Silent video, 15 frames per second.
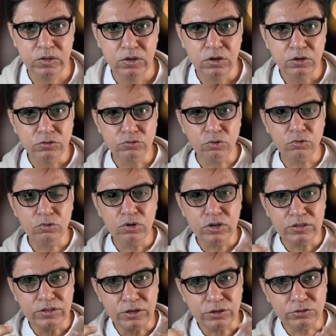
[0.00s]
So
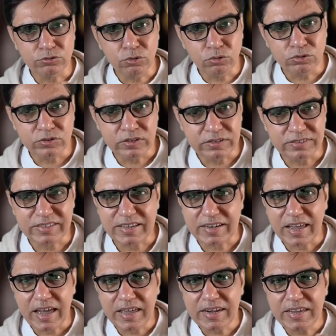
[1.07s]
the resources that
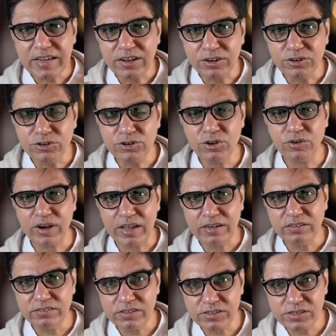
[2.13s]
any country or any
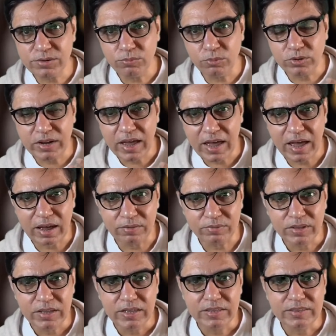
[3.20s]
system would have,
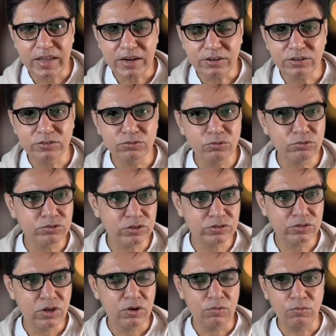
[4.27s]
that
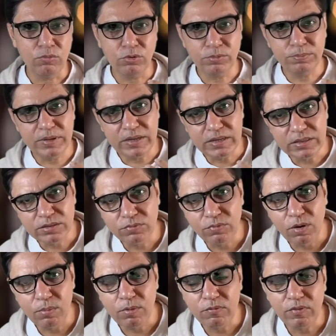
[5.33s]
resources would be in the
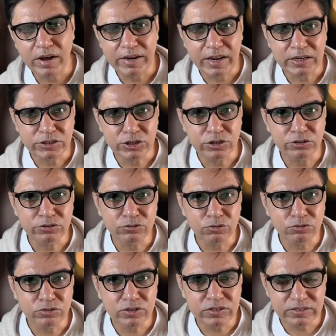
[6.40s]
form of financial
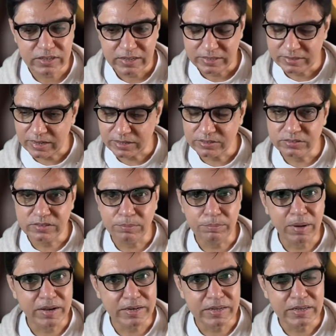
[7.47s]
resources, that is the
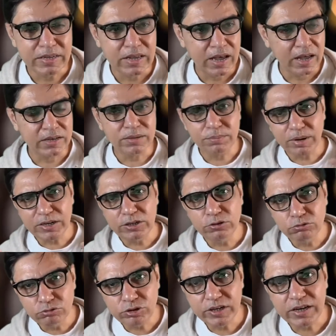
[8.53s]
money, and the money
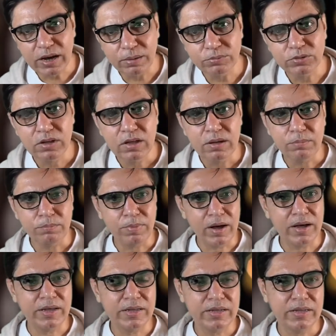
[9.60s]
usually comes
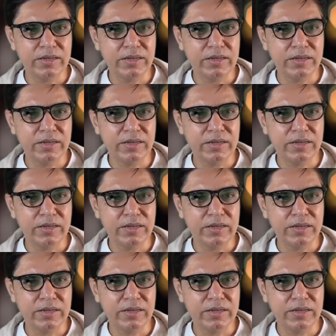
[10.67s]
by